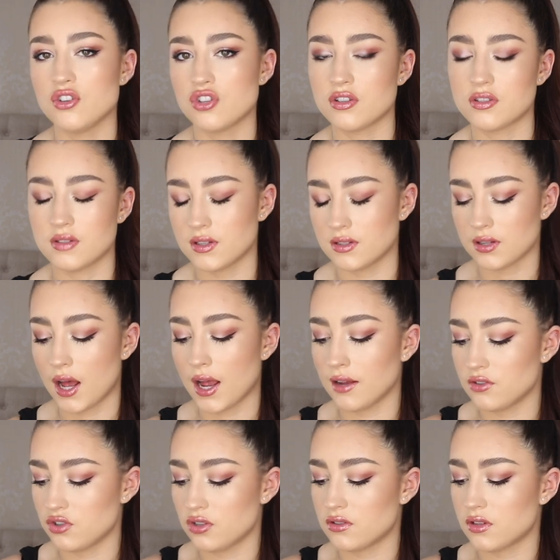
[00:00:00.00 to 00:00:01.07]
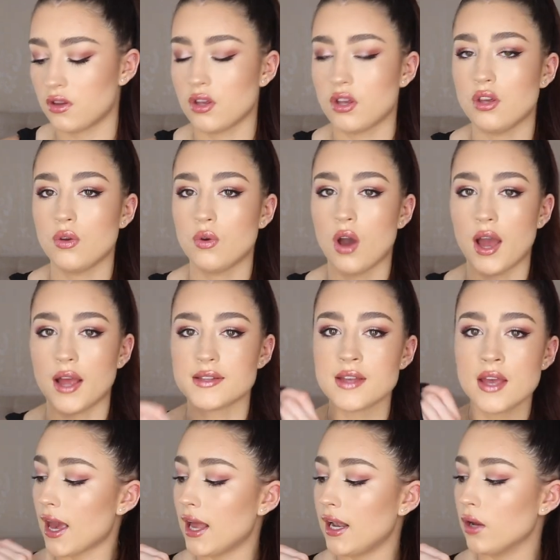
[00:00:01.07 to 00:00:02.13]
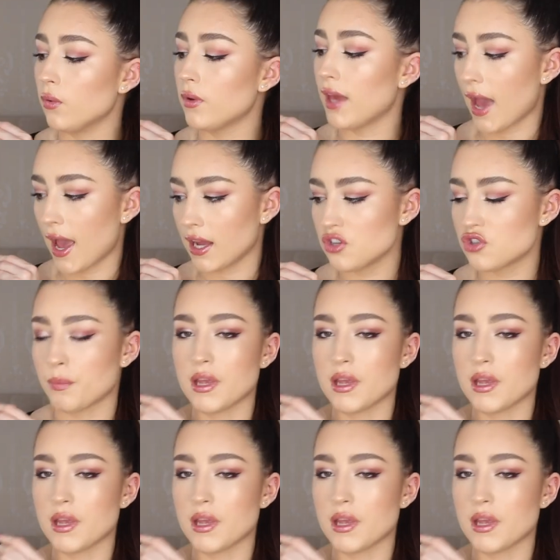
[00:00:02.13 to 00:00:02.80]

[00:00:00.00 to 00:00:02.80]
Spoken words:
just as like, just so that you guys get a little gauge.